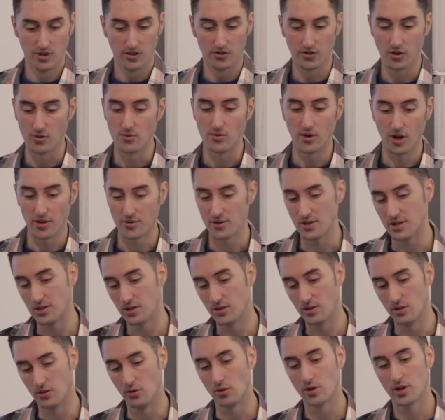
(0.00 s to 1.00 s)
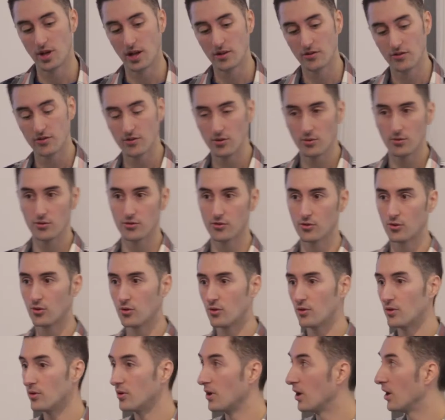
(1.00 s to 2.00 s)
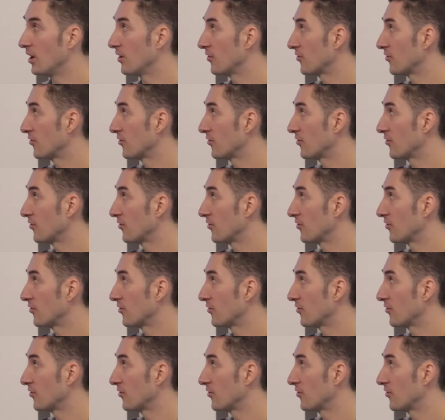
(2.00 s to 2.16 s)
So I think you can still store